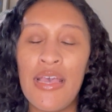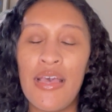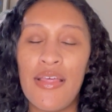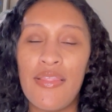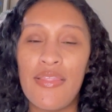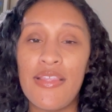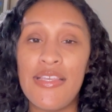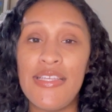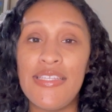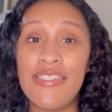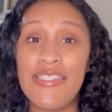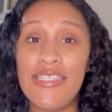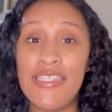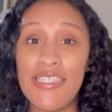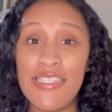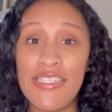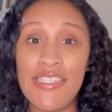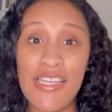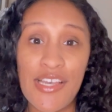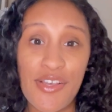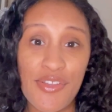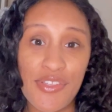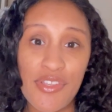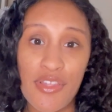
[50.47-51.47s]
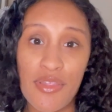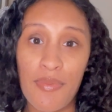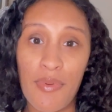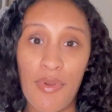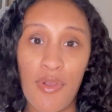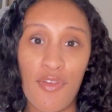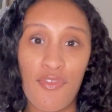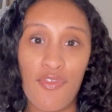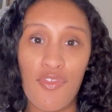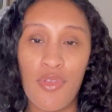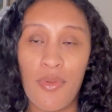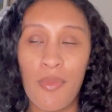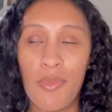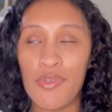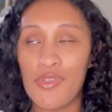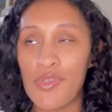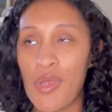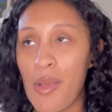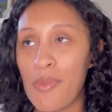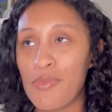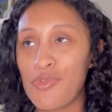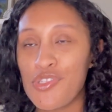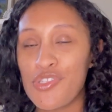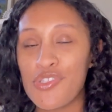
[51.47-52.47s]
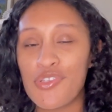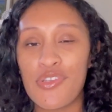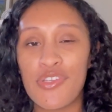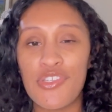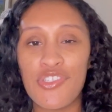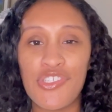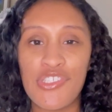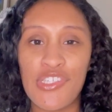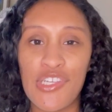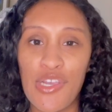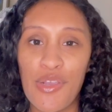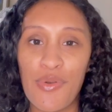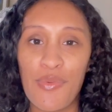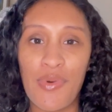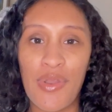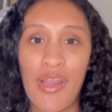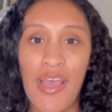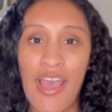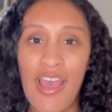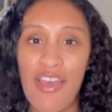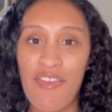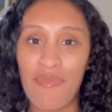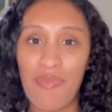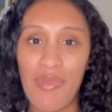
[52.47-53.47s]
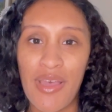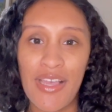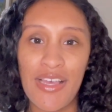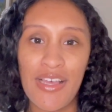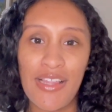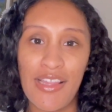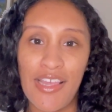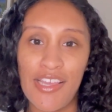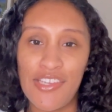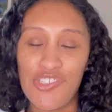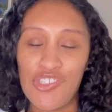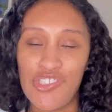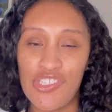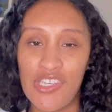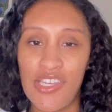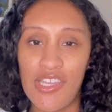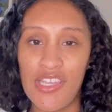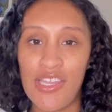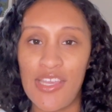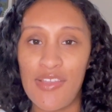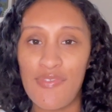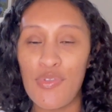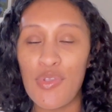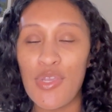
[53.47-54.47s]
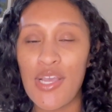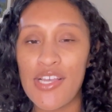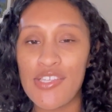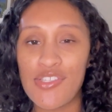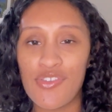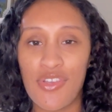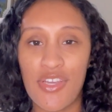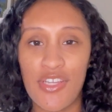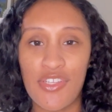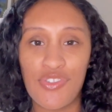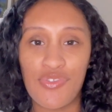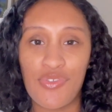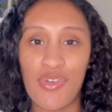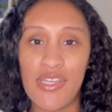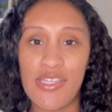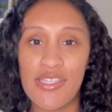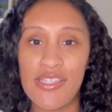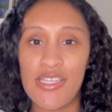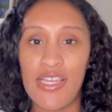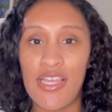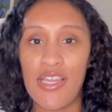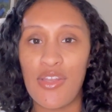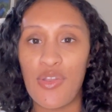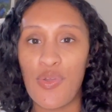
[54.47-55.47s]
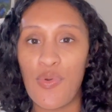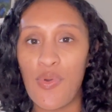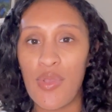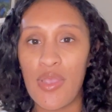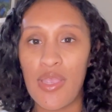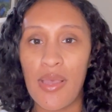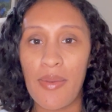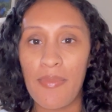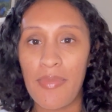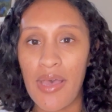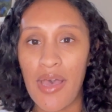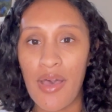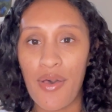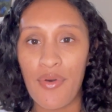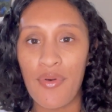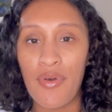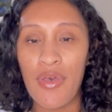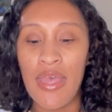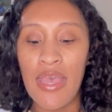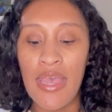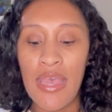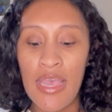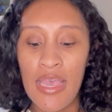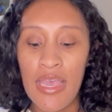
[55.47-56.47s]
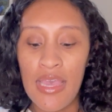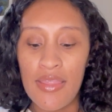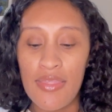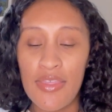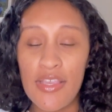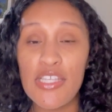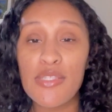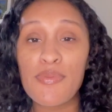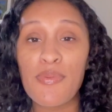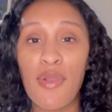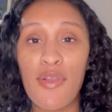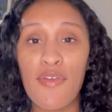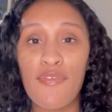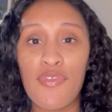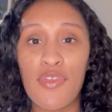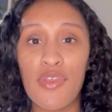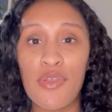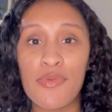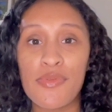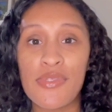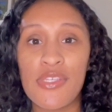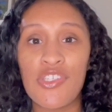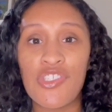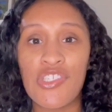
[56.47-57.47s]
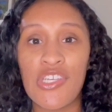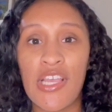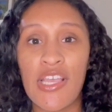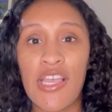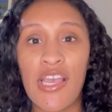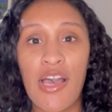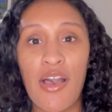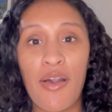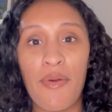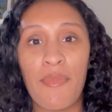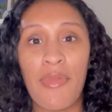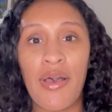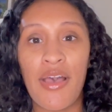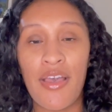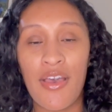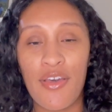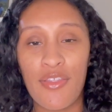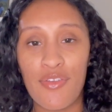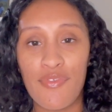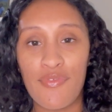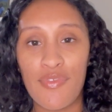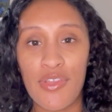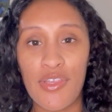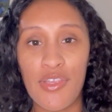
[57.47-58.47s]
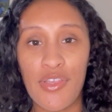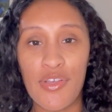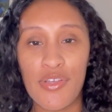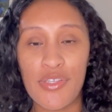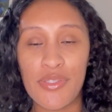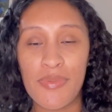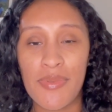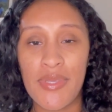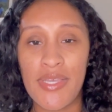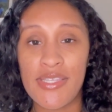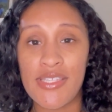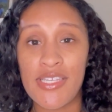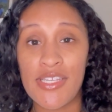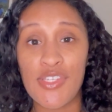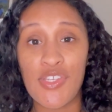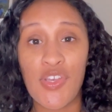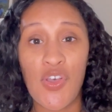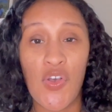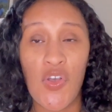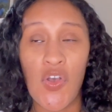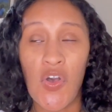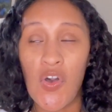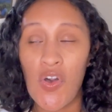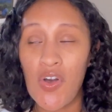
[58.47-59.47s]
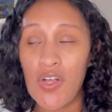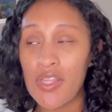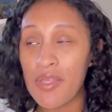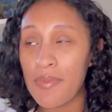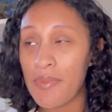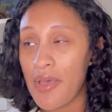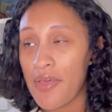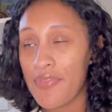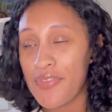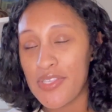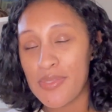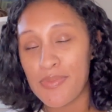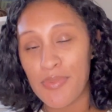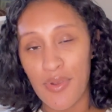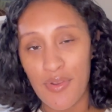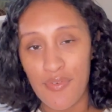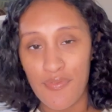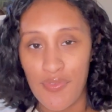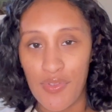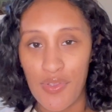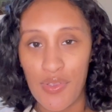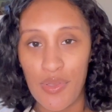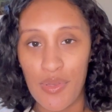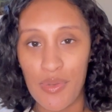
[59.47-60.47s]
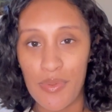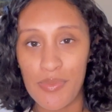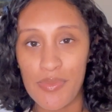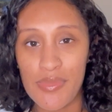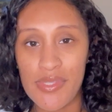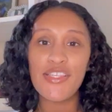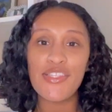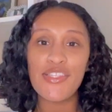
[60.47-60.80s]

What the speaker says: the details of the perfume. I'm just going to share what I have in my collection. If you guys are interested in knowing about these perfumes, then check out my other videos because I talk all about these perfumes.